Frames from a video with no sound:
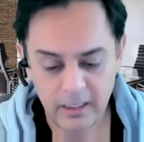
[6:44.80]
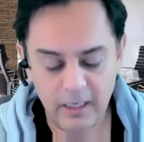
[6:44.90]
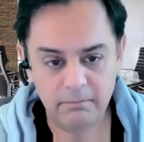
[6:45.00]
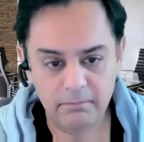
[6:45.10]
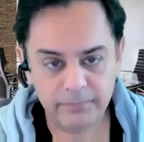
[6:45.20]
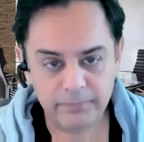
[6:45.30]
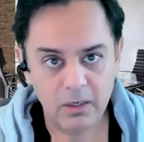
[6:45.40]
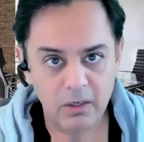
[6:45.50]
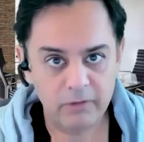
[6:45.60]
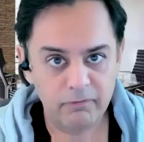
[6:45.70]
Um,
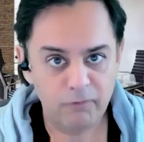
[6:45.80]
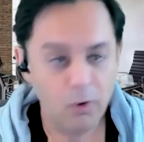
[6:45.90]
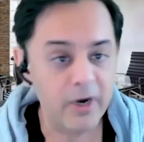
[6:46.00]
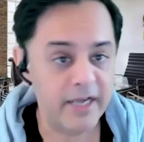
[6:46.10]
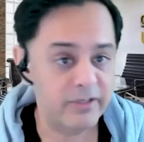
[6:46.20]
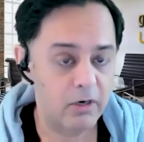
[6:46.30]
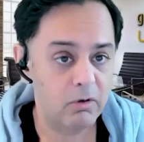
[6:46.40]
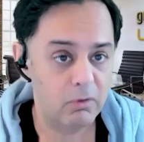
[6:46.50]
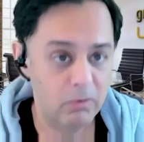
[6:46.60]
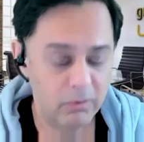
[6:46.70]
four days
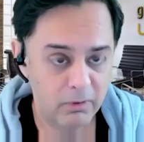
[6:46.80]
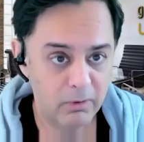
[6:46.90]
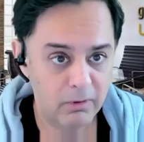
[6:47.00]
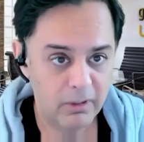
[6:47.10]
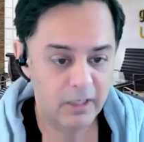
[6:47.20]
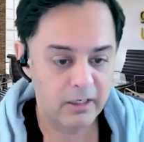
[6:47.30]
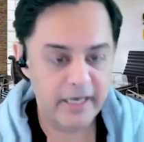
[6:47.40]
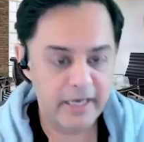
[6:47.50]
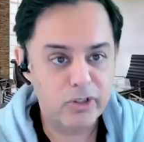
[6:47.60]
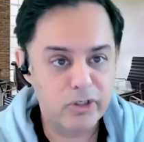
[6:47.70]
ago, uh,
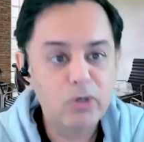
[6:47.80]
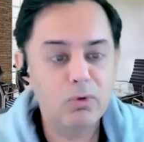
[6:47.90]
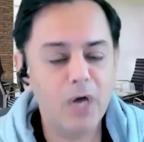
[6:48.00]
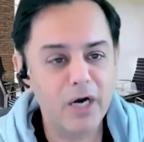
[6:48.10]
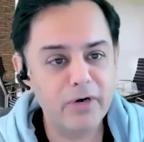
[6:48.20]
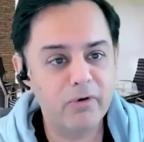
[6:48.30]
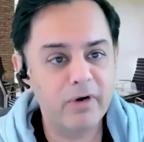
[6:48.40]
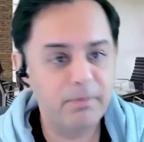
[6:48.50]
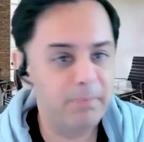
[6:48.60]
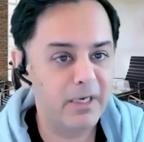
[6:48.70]
a
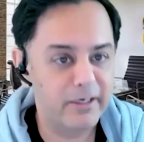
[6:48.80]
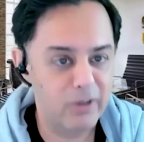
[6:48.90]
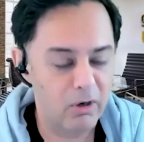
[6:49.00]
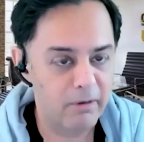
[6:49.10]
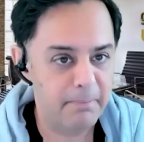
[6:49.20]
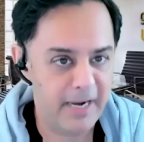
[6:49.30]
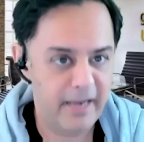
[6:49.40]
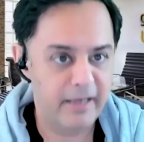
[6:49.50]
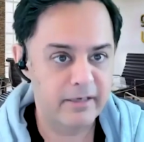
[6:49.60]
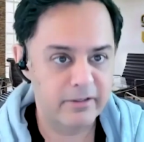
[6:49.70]
$200 billion
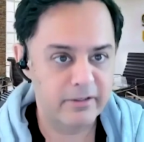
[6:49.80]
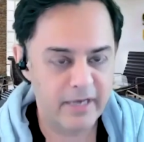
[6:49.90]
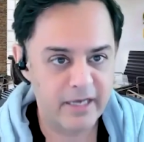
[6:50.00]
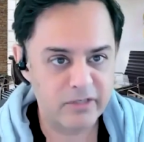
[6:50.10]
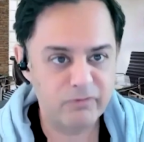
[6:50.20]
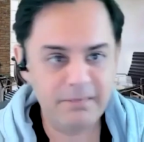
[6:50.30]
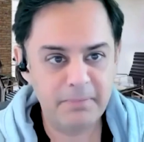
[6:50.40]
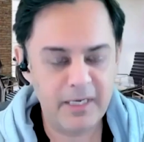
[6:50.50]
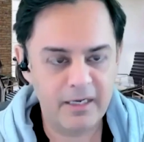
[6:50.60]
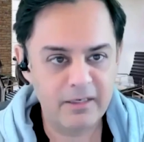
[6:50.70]
bank,
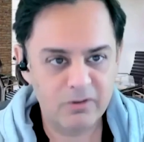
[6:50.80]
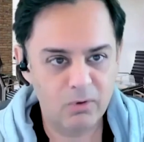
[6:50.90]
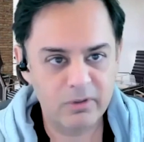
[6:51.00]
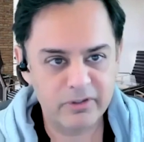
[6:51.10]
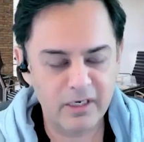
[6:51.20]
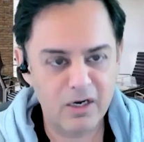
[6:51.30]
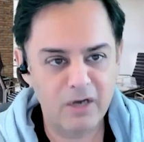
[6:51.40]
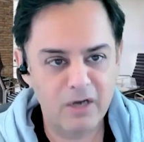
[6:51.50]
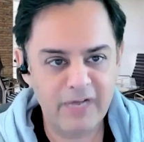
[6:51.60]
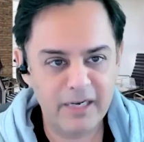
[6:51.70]
SVB or
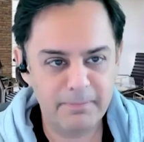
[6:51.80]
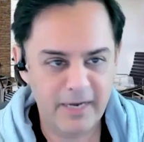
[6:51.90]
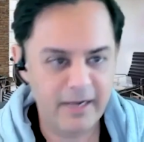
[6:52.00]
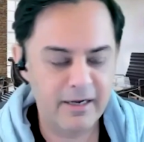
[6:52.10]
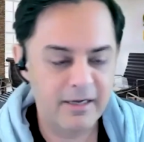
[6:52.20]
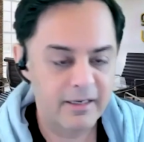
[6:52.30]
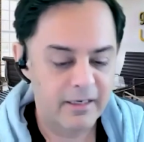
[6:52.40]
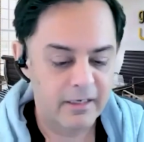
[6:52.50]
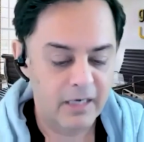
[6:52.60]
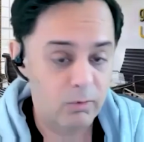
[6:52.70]
Silicon Valley Bank,
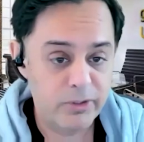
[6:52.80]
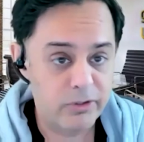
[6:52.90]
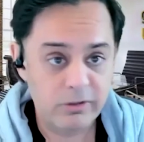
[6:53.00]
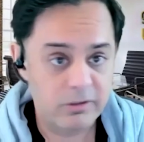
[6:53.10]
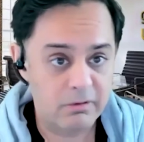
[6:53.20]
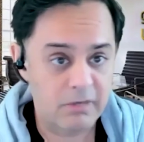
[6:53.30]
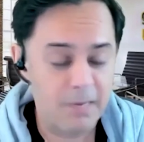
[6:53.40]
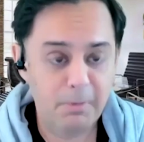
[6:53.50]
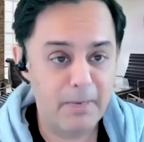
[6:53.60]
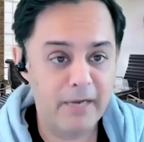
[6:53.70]
uh, which is a
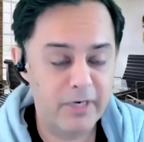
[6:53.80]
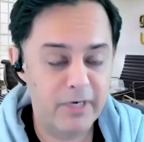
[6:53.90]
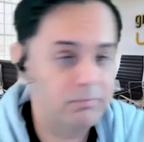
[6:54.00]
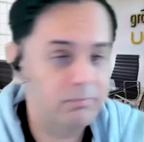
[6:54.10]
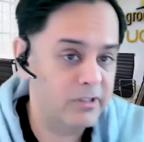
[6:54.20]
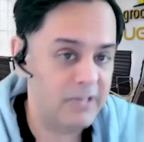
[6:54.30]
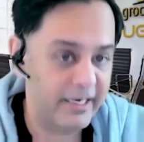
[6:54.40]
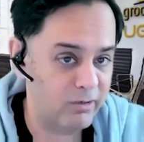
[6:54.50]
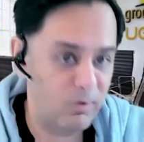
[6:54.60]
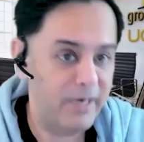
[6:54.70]
couple miles, you know, just
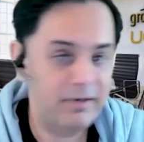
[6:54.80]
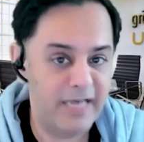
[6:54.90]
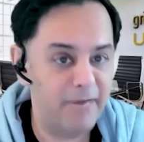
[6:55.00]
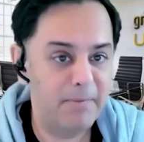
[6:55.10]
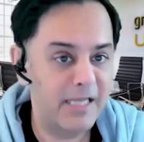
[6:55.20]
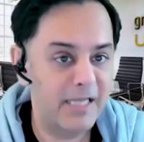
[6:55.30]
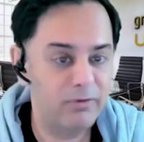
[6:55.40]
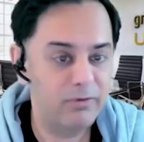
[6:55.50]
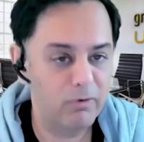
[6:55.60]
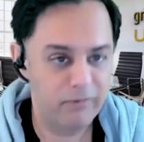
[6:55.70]
like 20, 10 miles
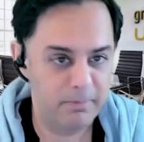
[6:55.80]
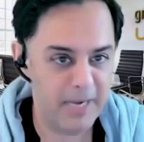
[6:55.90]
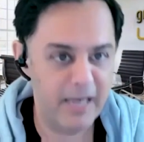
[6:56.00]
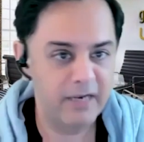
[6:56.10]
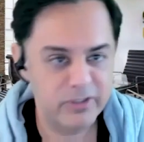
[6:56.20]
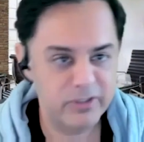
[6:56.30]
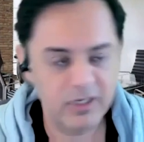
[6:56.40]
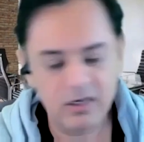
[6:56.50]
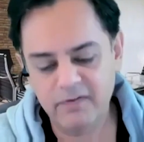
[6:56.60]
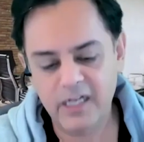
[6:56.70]
down the road from me. I live in
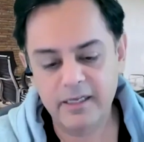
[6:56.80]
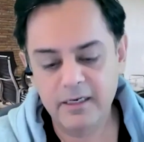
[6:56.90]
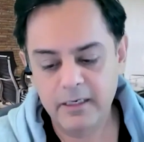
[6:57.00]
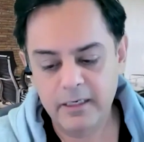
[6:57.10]
Silicon Valley,